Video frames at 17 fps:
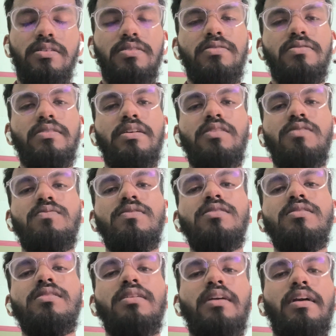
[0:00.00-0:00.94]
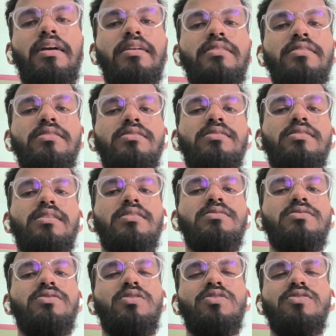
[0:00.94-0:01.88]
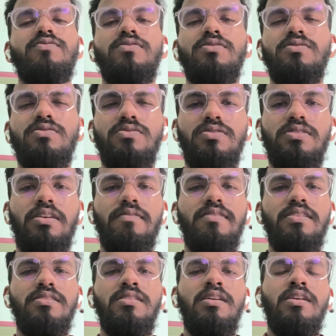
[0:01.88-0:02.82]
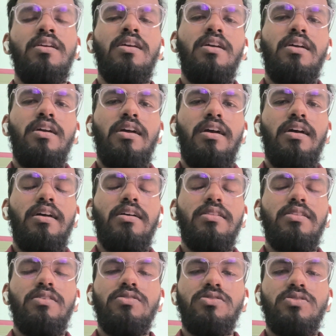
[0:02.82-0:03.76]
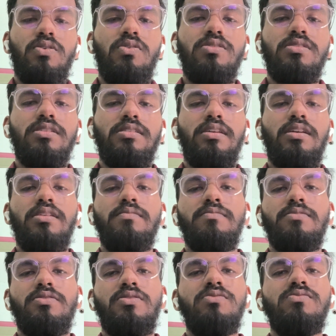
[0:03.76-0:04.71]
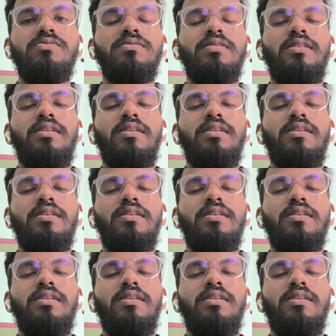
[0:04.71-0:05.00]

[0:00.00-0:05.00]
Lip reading: server, and it runs 24 into 7, and it's all the time. So